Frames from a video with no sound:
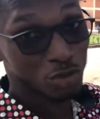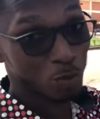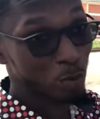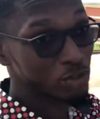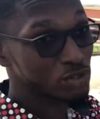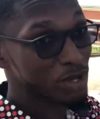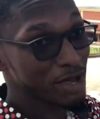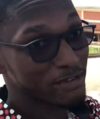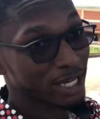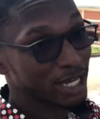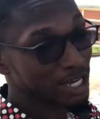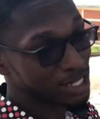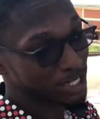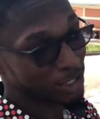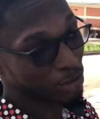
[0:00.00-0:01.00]
You want to have a
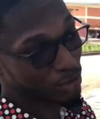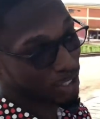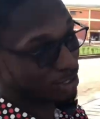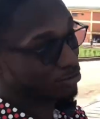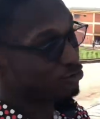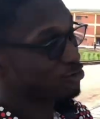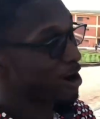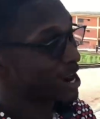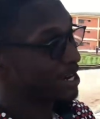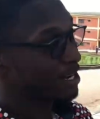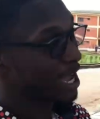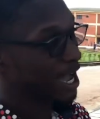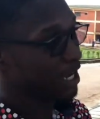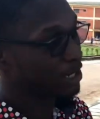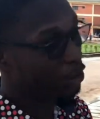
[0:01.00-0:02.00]
car that you can ride
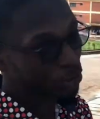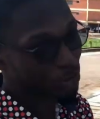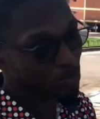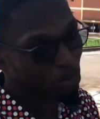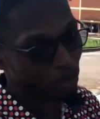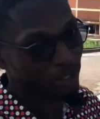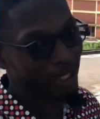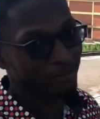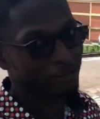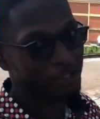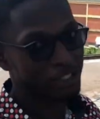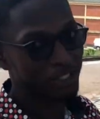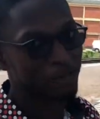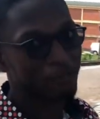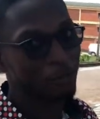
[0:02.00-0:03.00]
and not bother
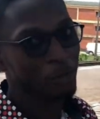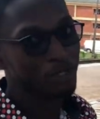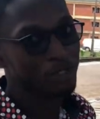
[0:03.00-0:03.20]
visiting the fuel